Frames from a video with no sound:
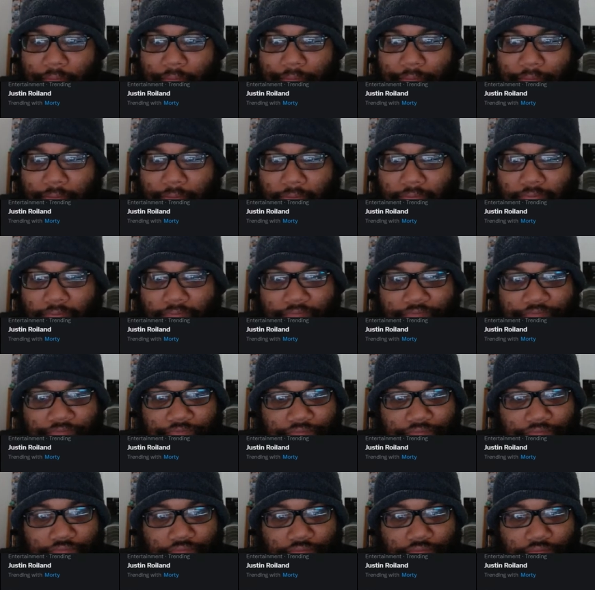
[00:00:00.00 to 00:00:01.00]

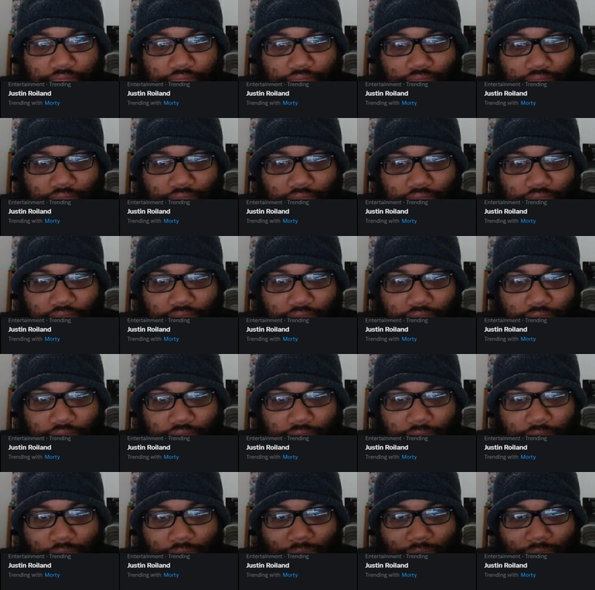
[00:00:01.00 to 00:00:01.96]
(silence)